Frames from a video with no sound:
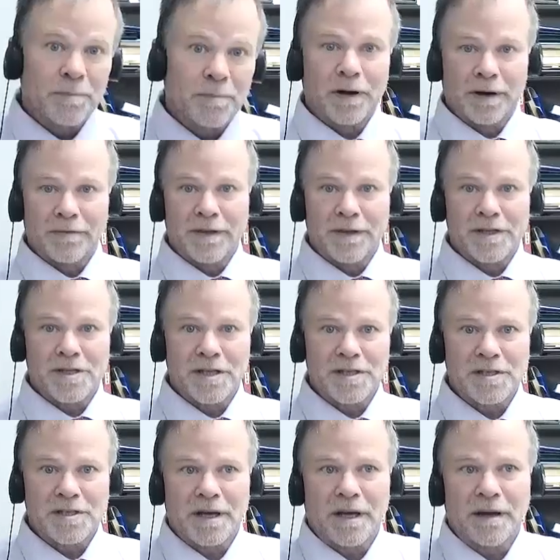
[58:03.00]
part of this
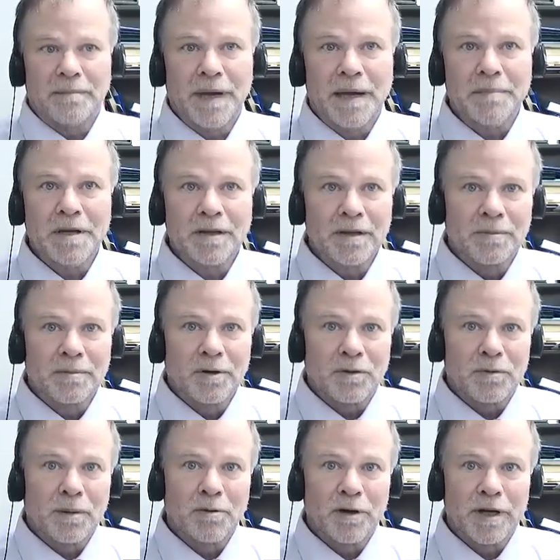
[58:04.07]
is maybe a little more
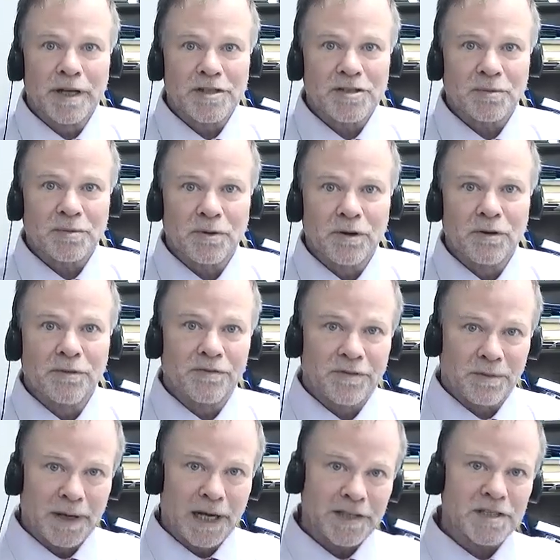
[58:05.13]
rubber hits the road
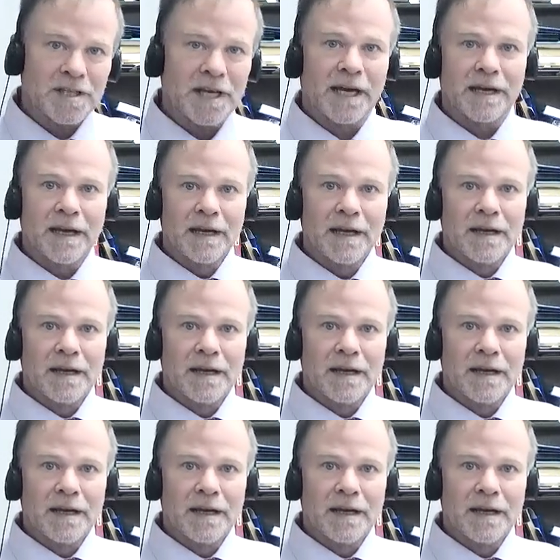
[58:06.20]
from my side.